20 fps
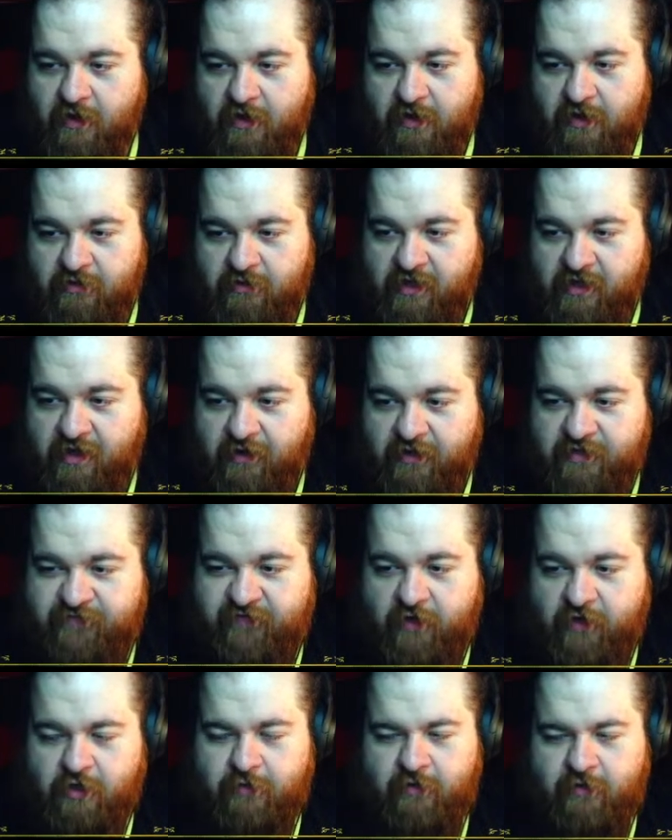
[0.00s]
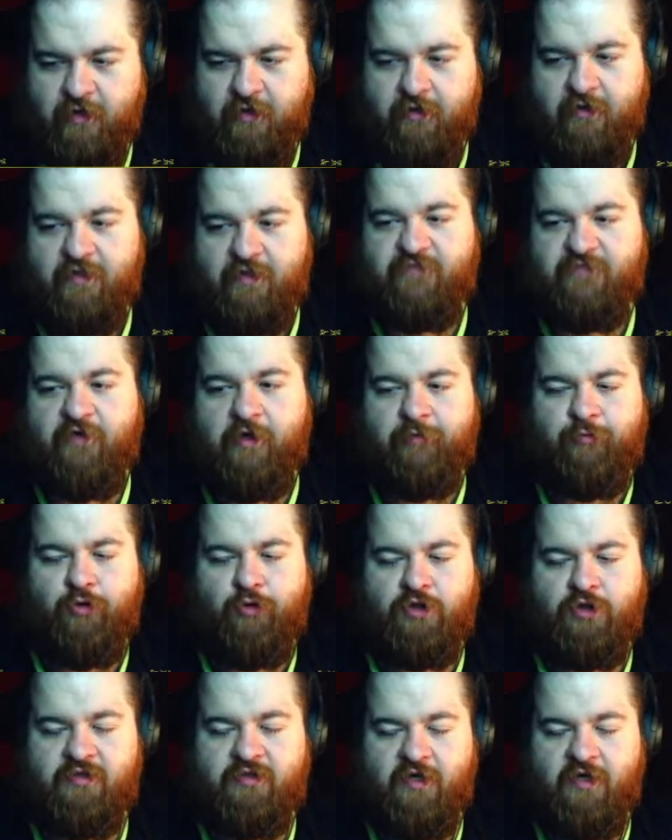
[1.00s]
Now it's very
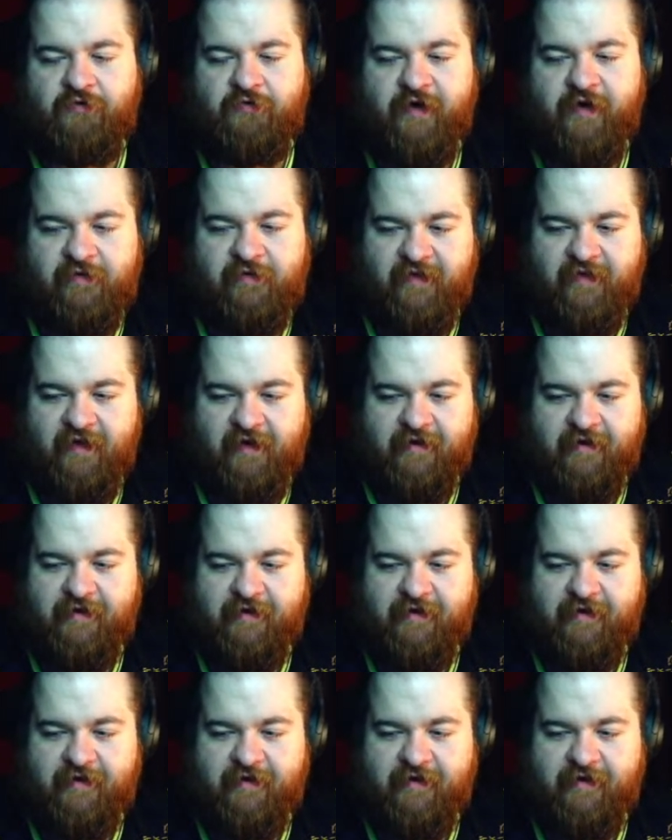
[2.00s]
important to note, right, that